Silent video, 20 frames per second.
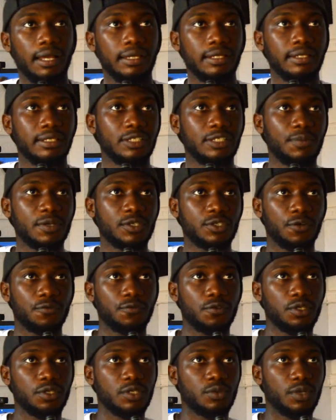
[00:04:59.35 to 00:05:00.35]
in the space
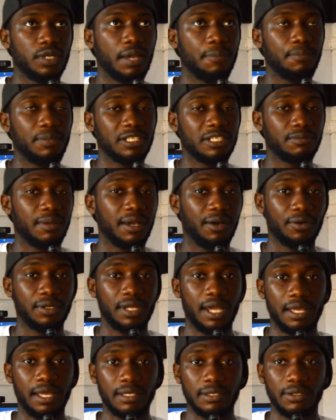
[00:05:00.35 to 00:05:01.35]
of 2 days, when I placed my
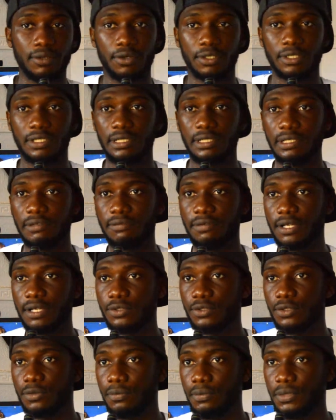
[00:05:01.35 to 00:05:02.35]
order, it got
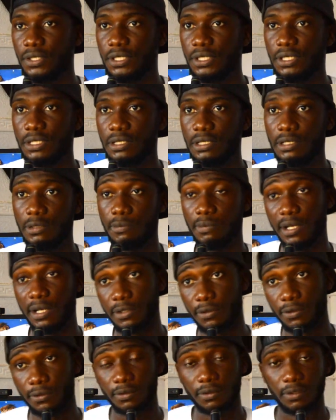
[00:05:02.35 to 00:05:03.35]
delivered to me in
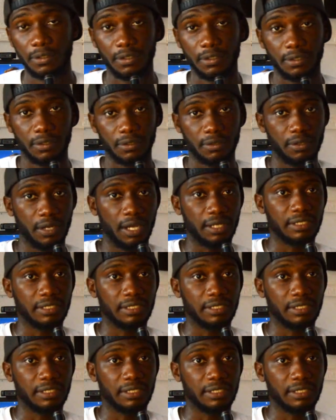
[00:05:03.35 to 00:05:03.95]
Ibadan. At